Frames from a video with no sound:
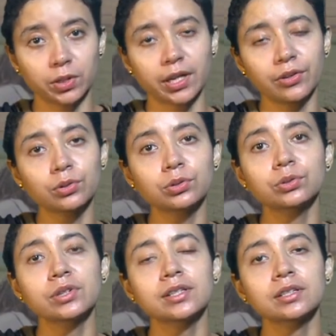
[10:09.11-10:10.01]

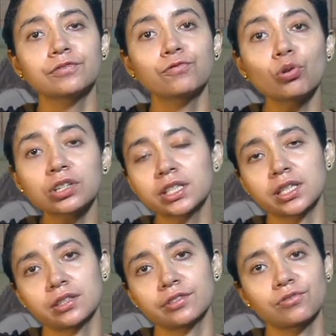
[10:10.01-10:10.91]
Therukuttu is a folk
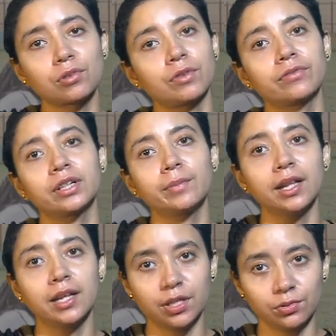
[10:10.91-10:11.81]
theatre form of
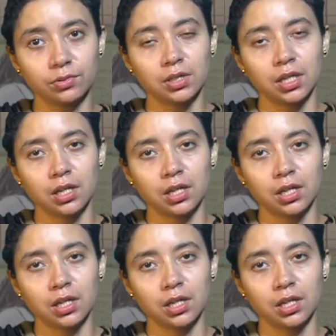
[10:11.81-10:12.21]
Tamil Nadu,